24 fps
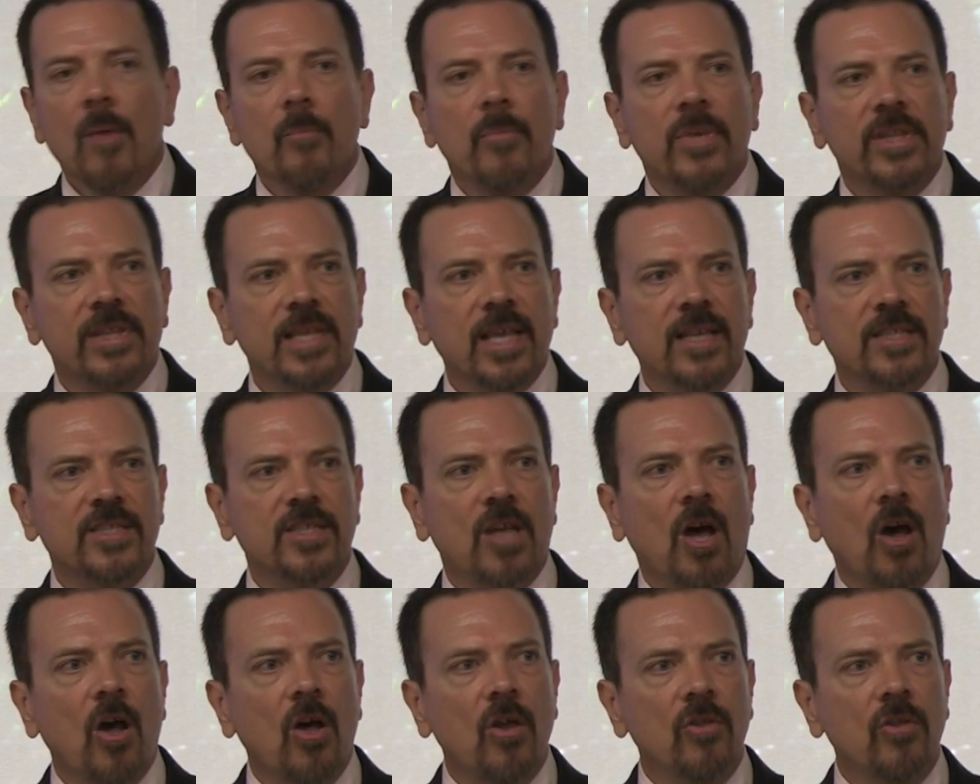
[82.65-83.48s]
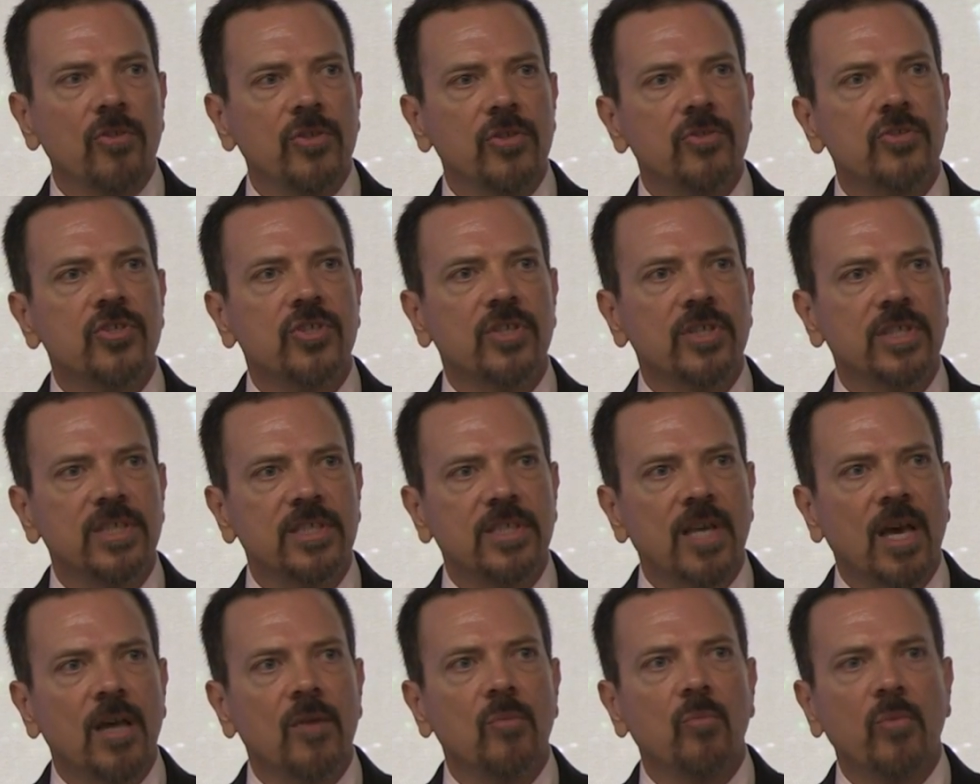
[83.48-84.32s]
But that's all usually
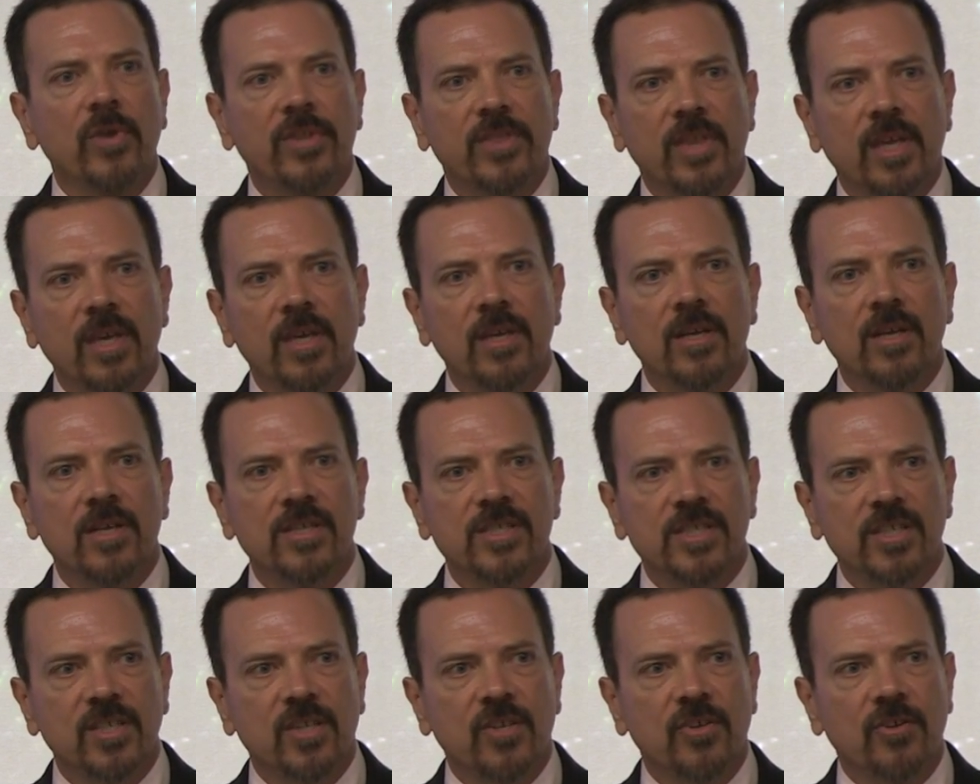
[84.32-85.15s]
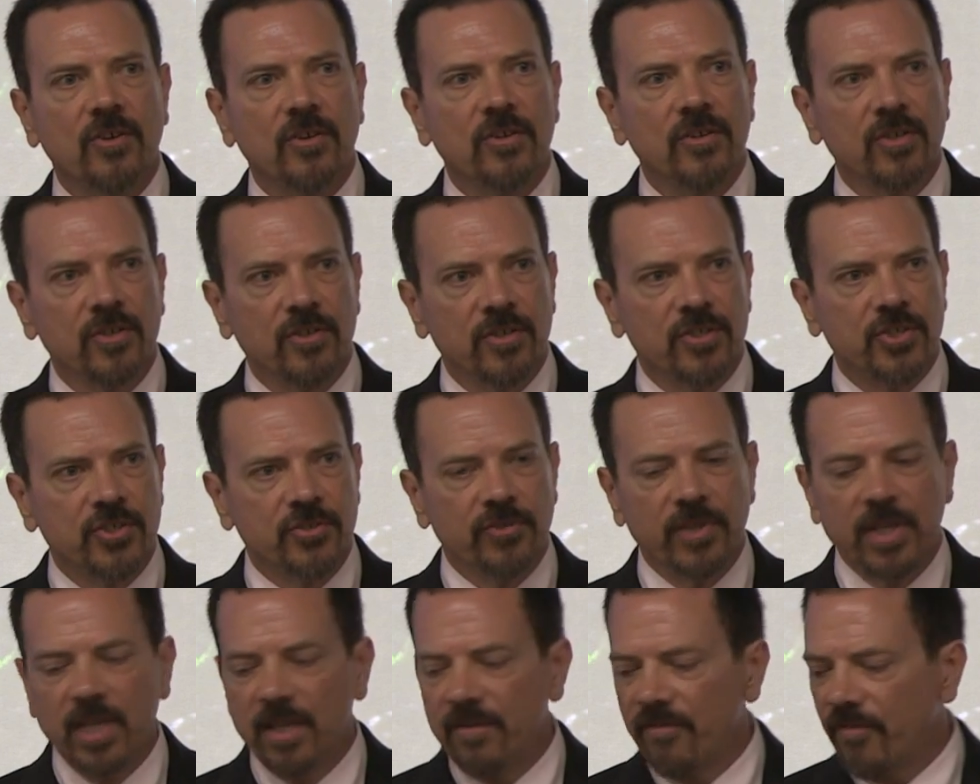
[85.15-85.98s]
done within a secure,
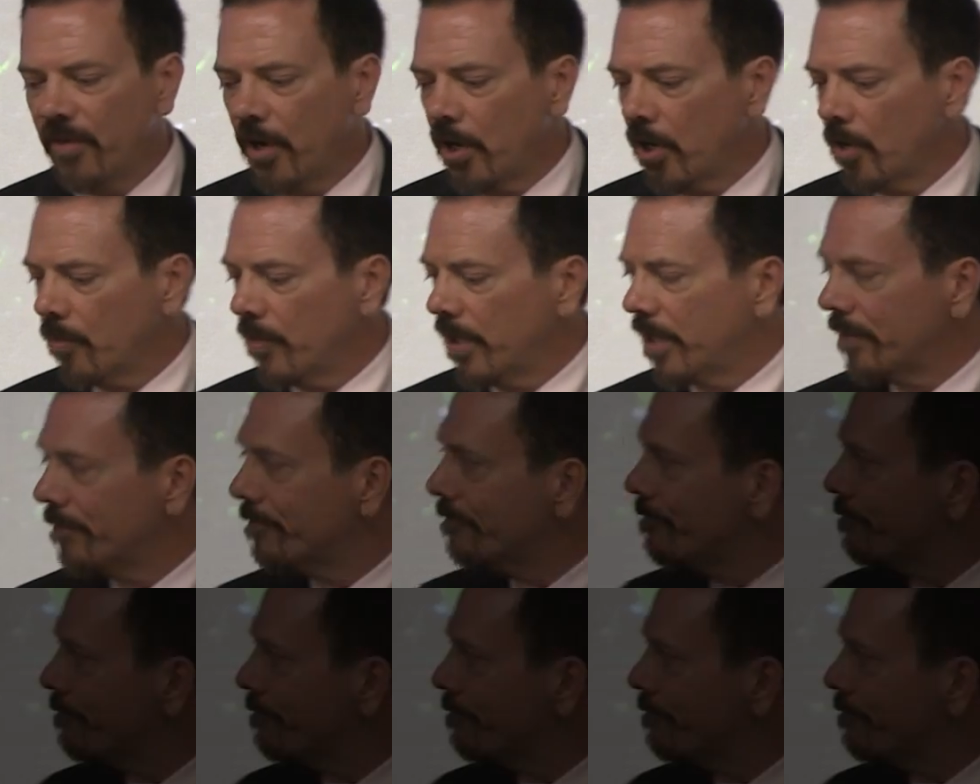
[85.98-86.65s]
nurturing environment.